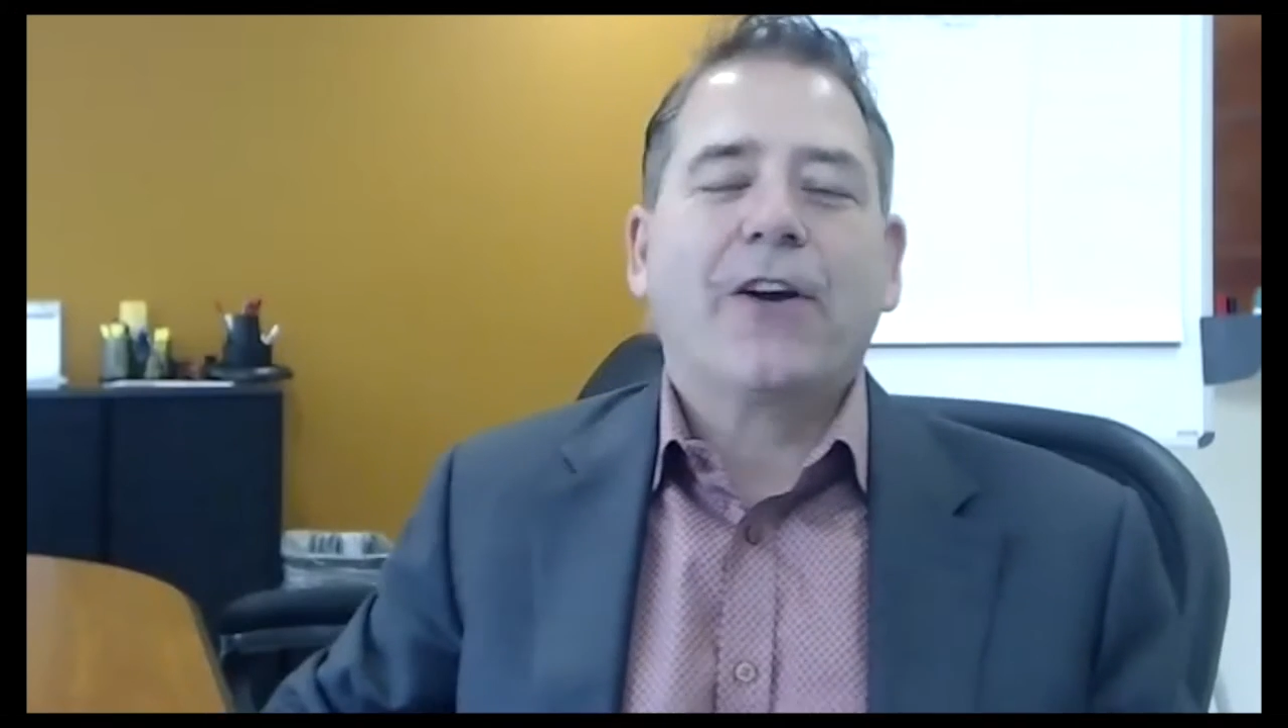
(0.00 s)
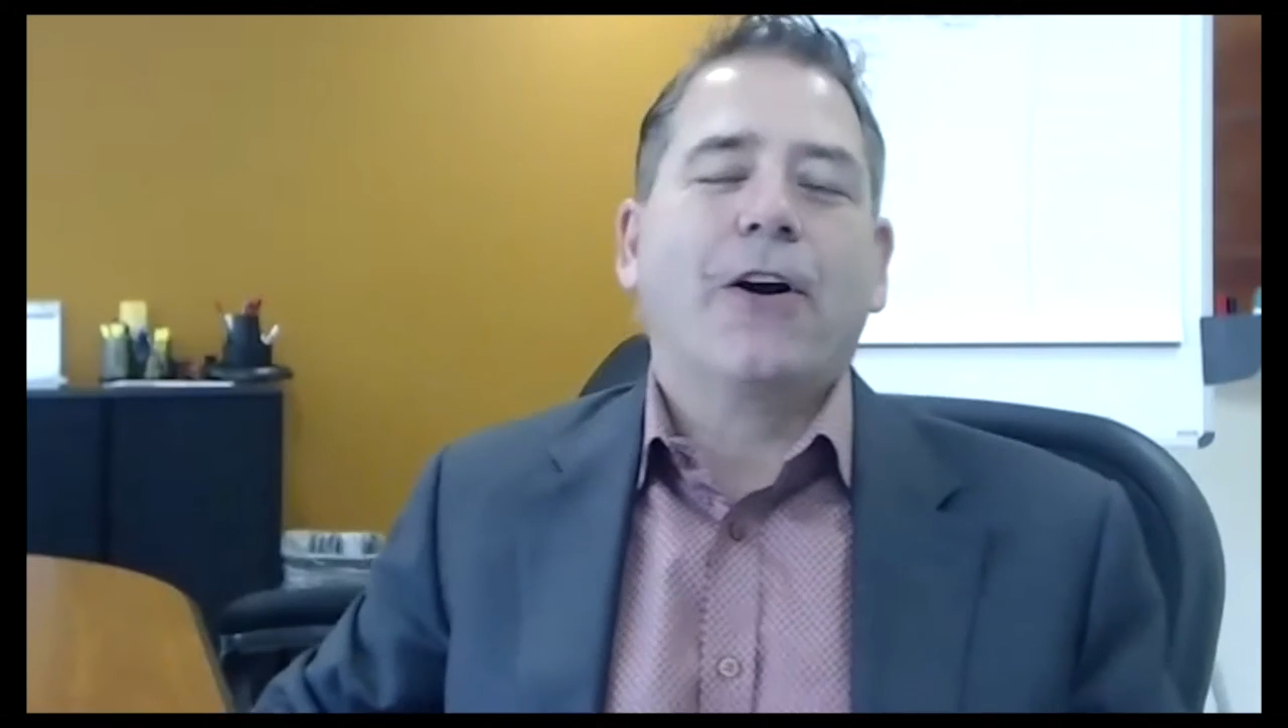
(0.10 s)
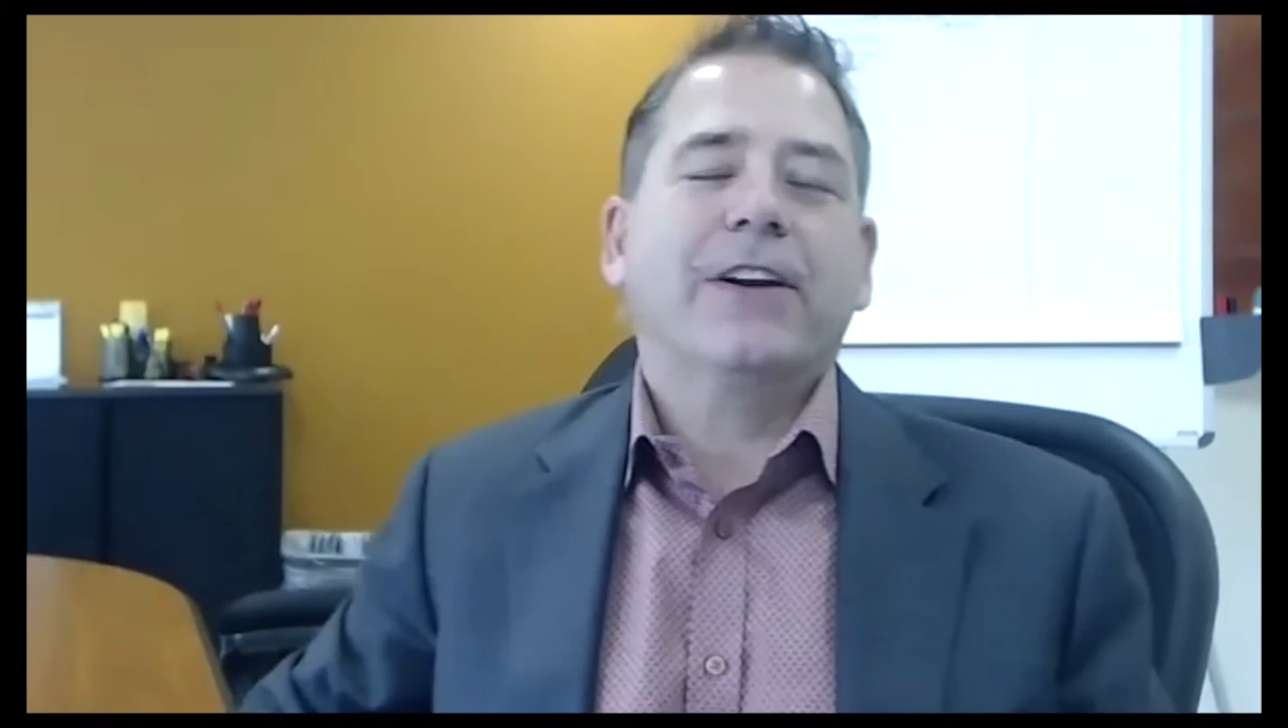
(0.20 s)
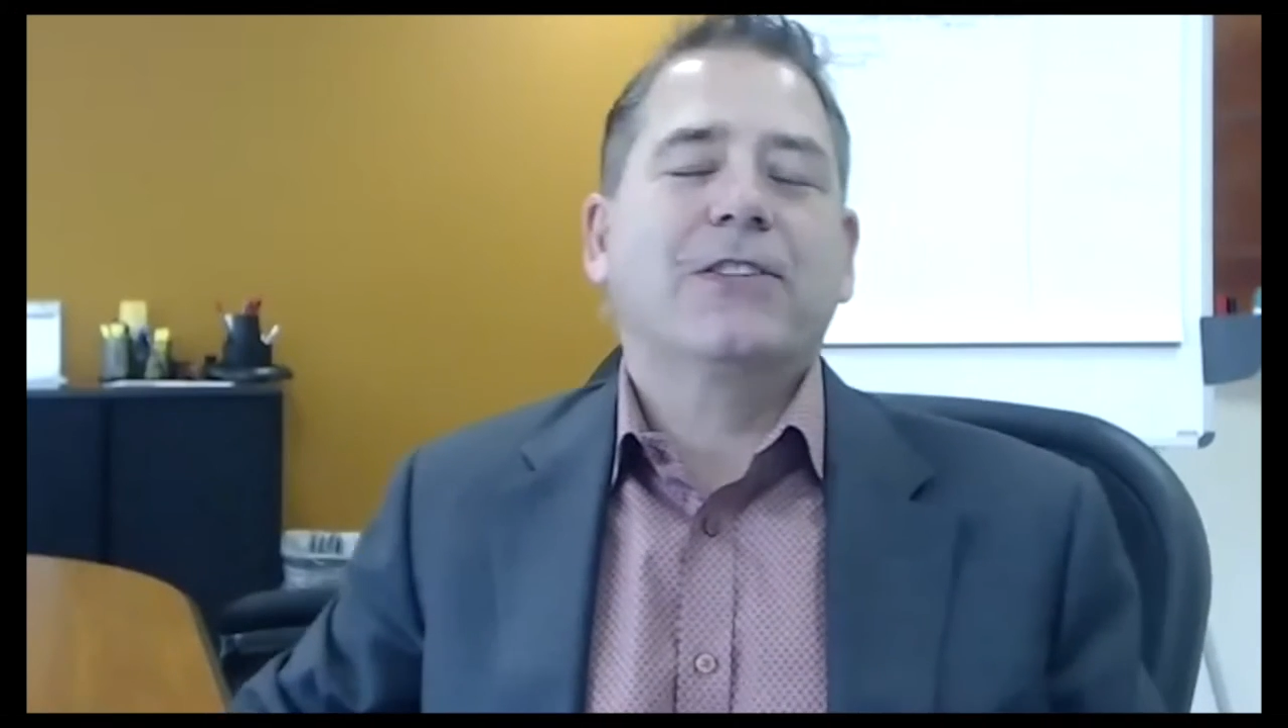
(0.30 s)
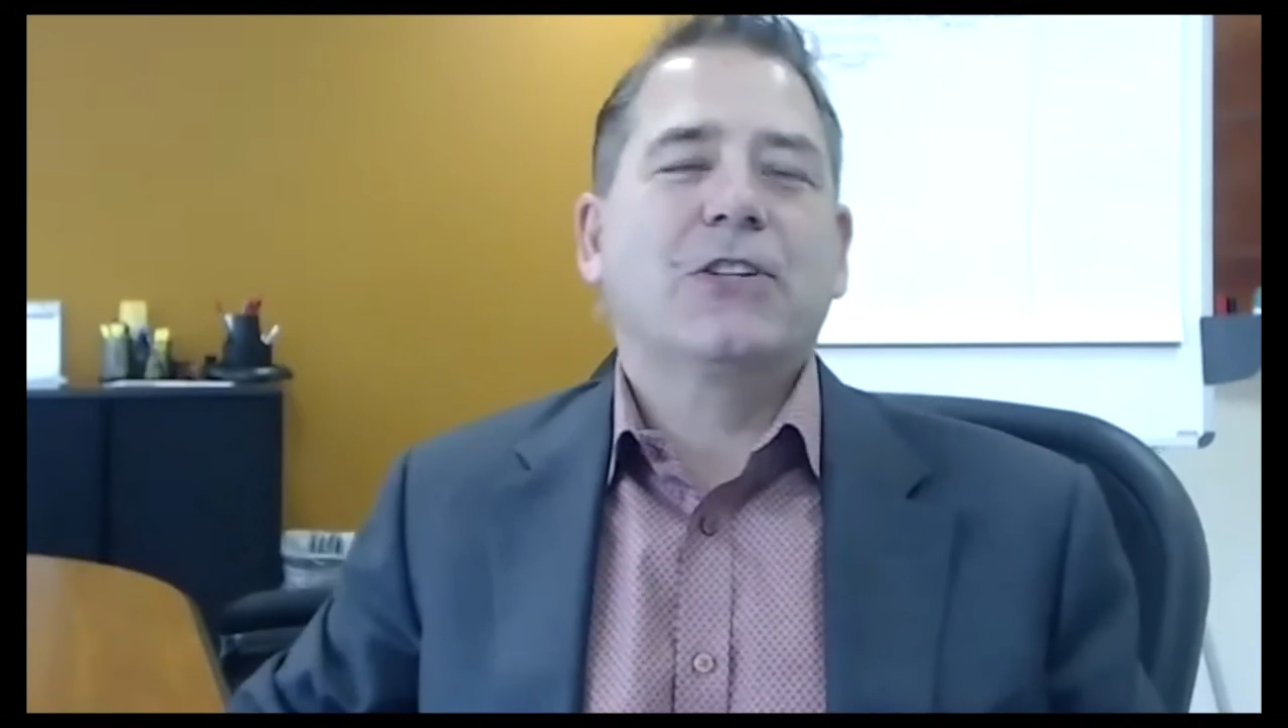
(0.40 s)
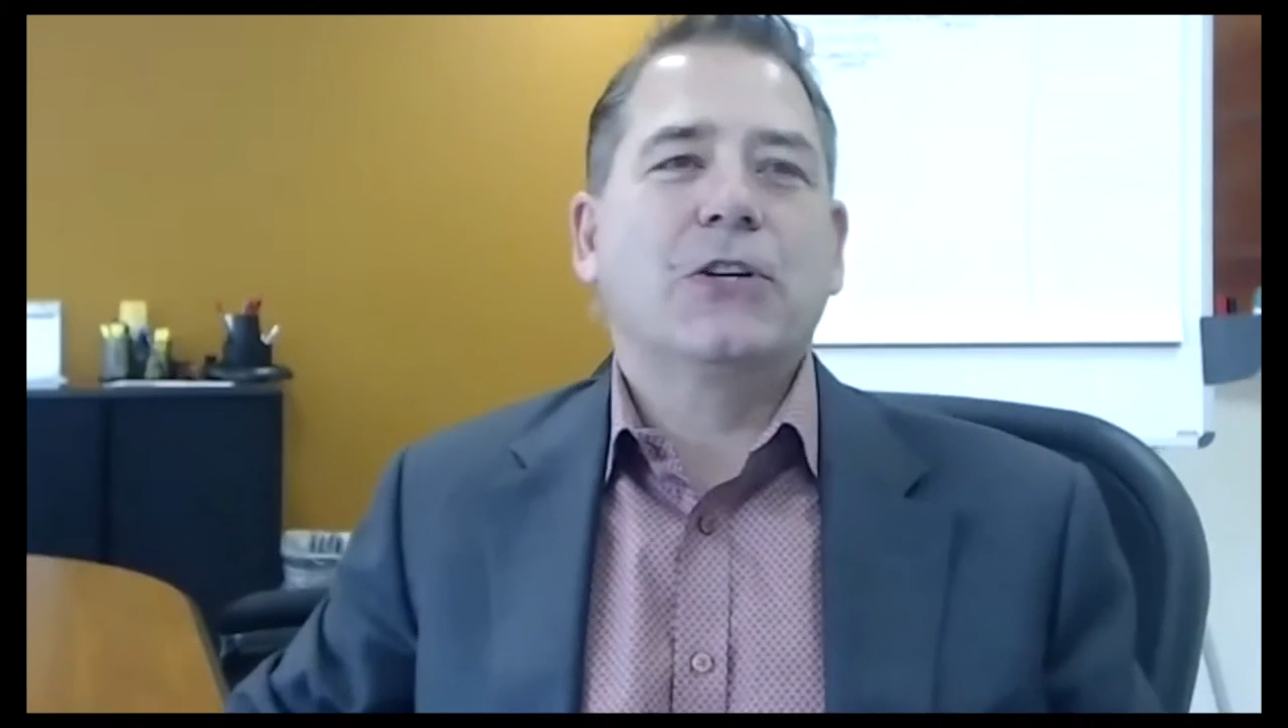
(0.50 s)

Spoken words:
hard